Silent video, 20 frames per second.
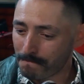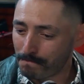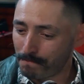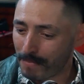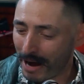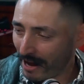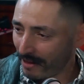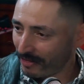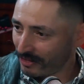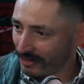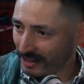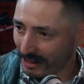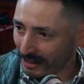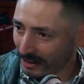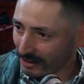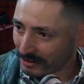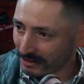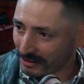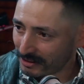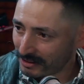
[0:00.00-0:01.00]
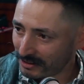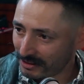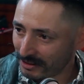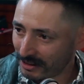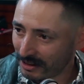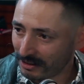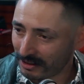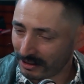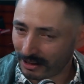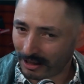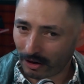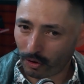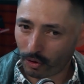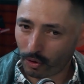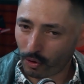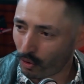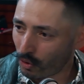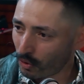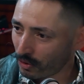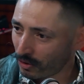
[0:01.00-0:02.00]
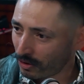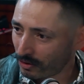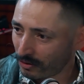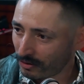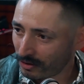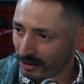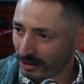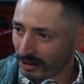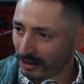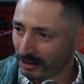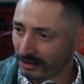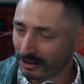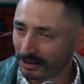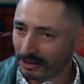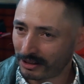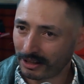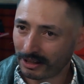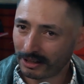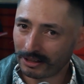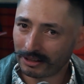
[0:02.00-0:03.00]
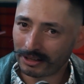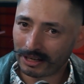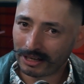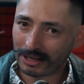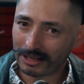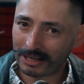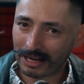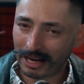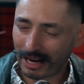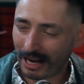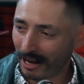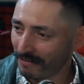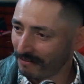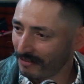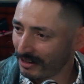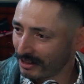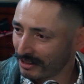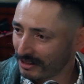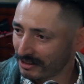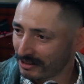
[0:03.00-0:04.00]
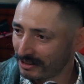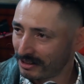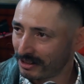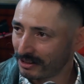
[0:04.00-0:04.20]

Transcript: bad things, the horror, the heaviness,